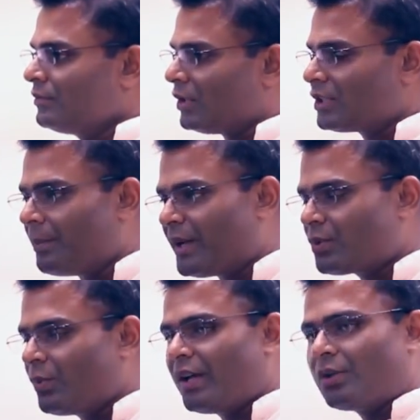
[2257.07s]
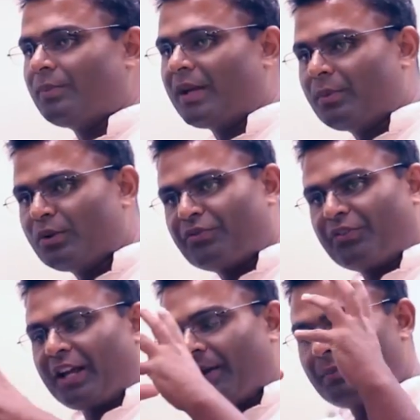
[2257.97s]
What's the best way to be able to
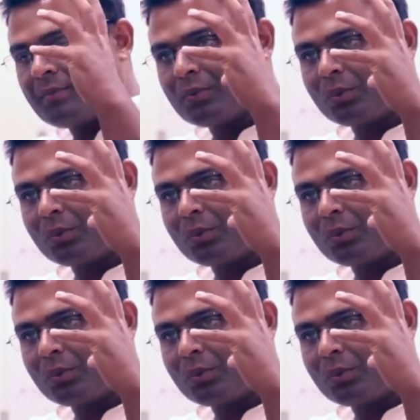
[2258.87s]
frame